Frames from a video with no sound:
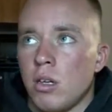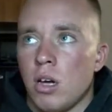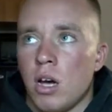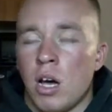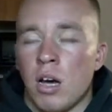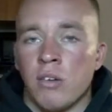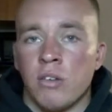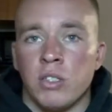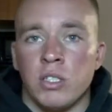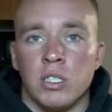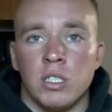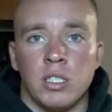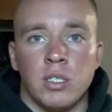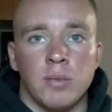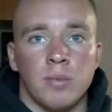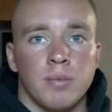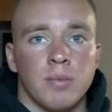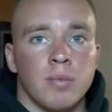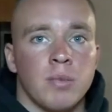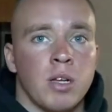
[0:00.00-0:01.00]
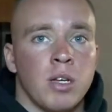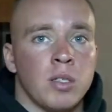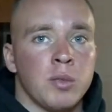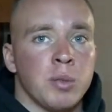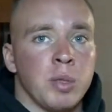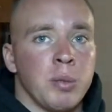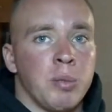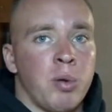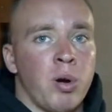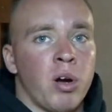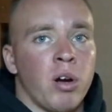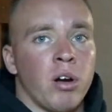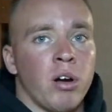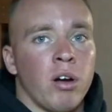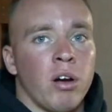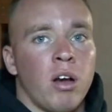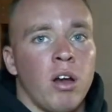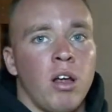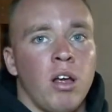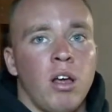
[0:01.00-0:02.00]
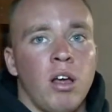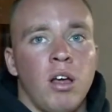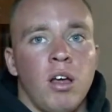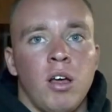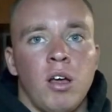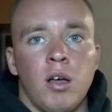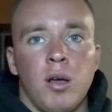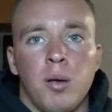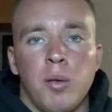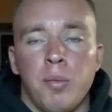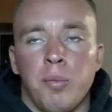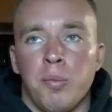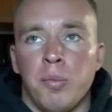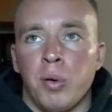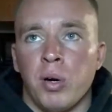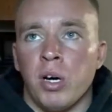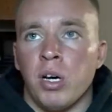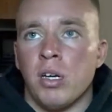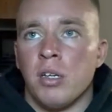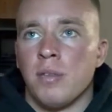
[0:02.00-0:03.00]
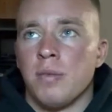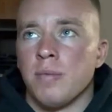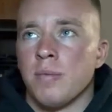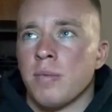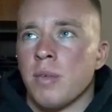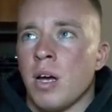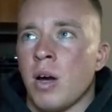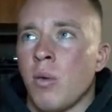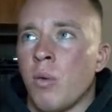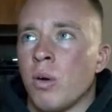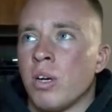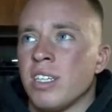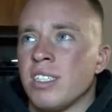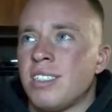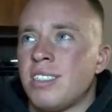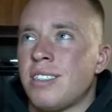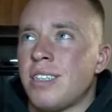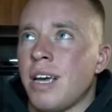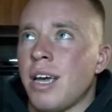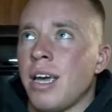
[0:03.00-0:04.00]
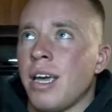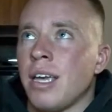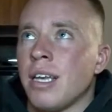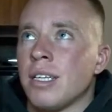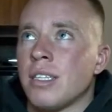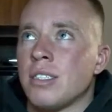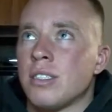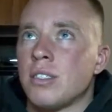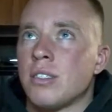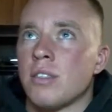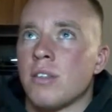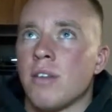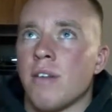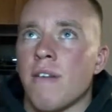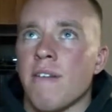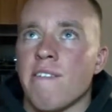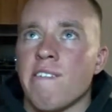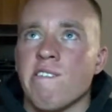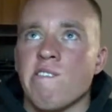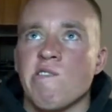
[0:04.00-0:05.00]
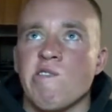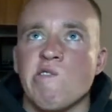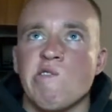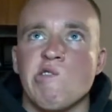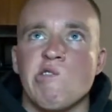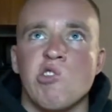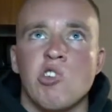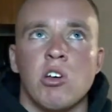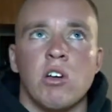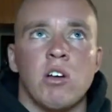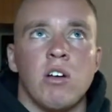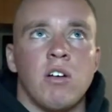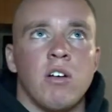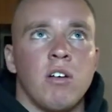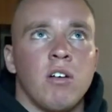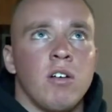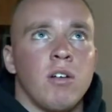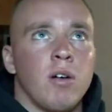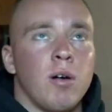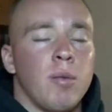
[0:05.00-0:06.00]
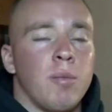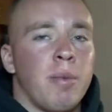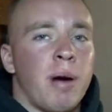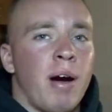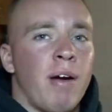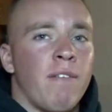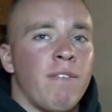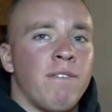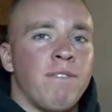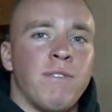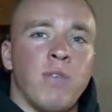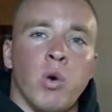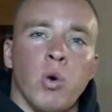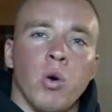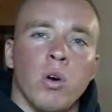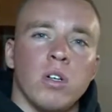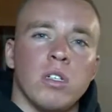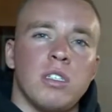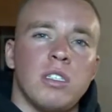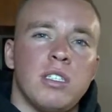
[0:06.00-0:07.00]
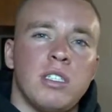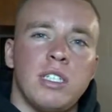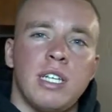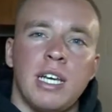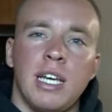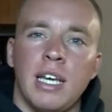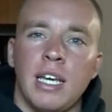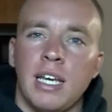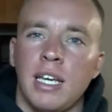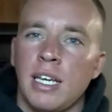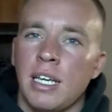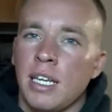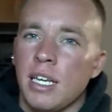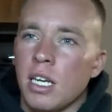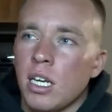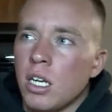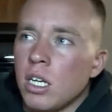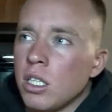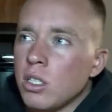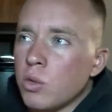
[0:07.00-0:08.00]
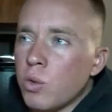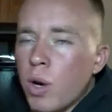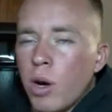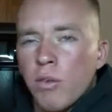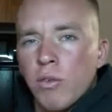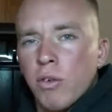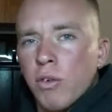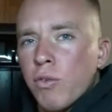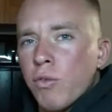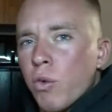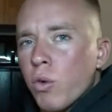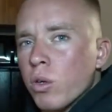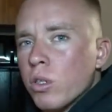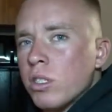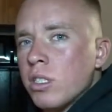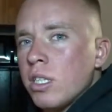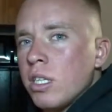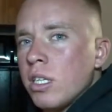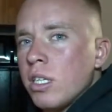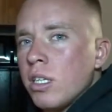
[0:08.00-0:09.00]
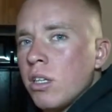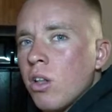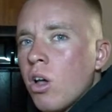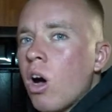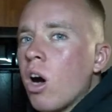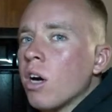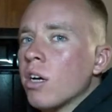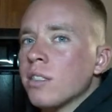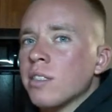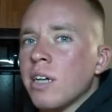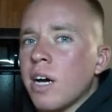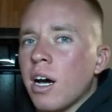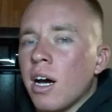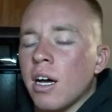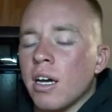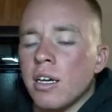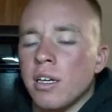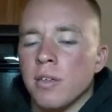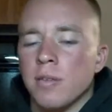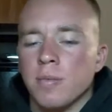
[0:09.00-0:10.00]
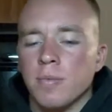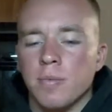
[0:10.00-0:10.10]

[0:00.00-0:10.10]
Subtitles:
Obviously, I was pretty butthurt, but I want to say it's about 12 or 14 logs high,